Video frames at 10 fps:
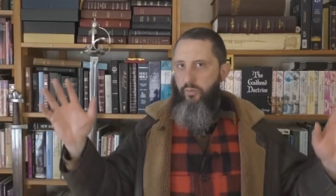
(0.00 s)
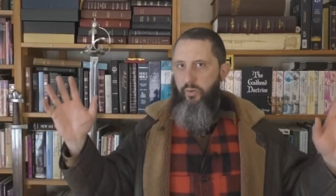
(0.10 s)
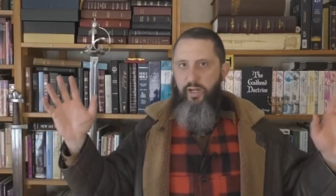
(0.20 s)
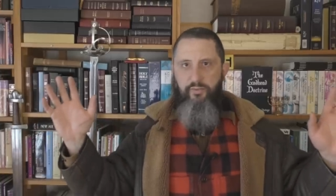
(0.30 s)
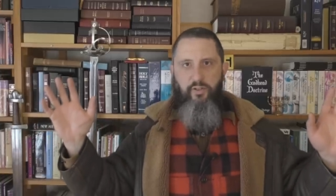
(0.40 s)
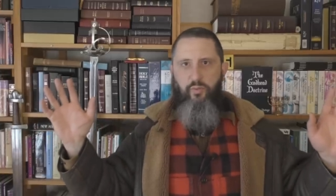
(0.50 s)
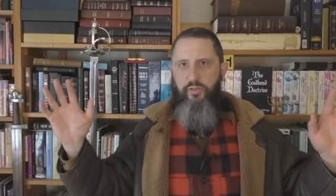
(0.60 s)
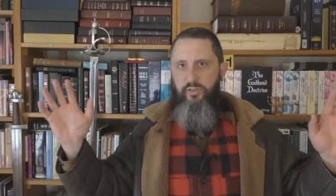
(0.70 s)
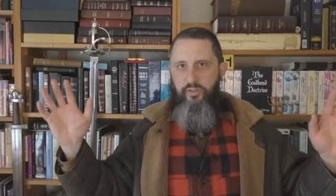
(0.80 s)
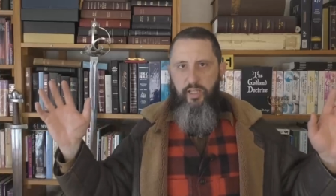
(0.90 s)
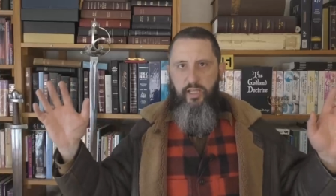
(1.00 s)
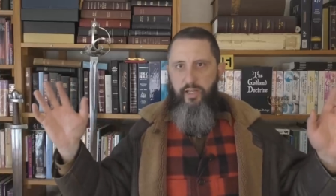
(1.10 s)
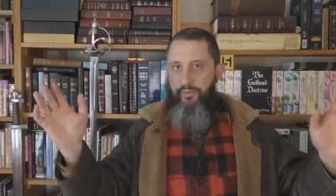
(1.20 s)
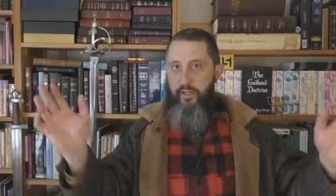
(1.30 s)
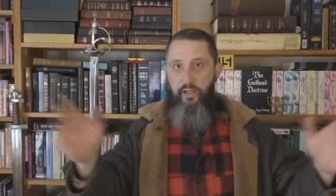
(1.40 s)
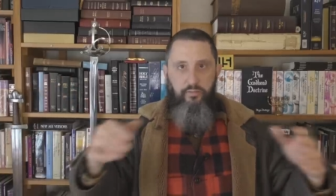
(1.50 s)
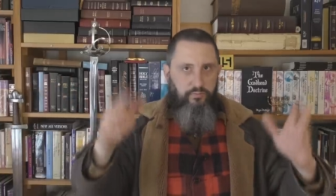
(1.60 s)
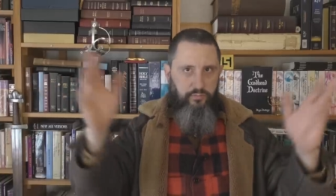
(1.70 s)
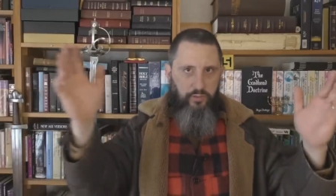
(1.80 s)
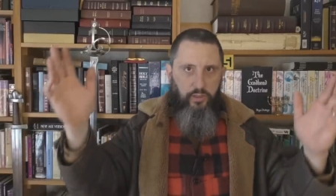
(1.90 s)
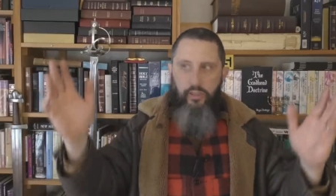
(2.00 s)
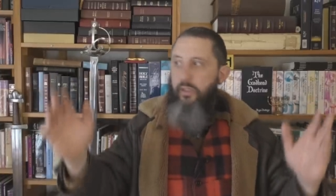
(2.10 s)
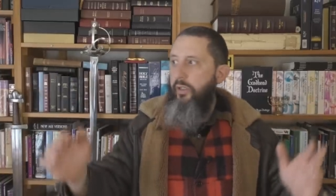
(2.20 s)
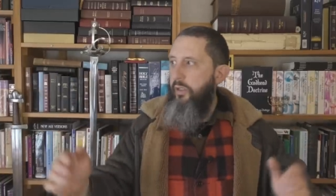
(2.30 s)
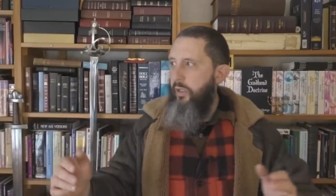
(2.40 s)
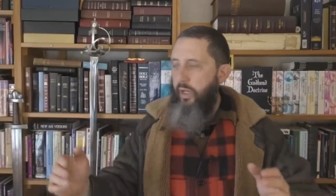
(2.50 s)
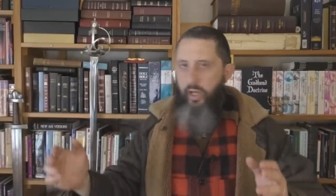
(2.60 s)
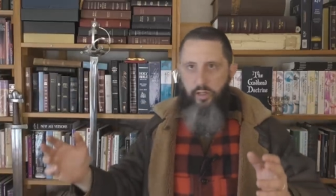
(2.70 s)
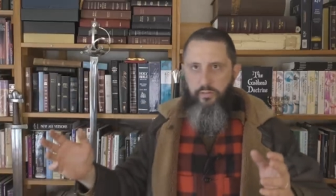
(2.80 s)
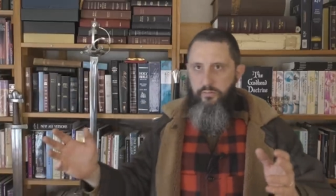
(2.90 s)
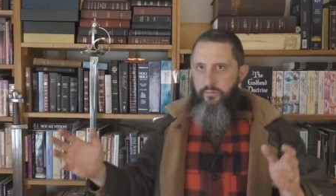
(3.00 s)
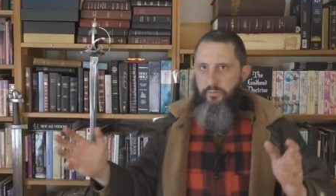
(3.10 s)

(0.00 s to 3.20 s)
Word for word: whatever you want to say out there. Uh,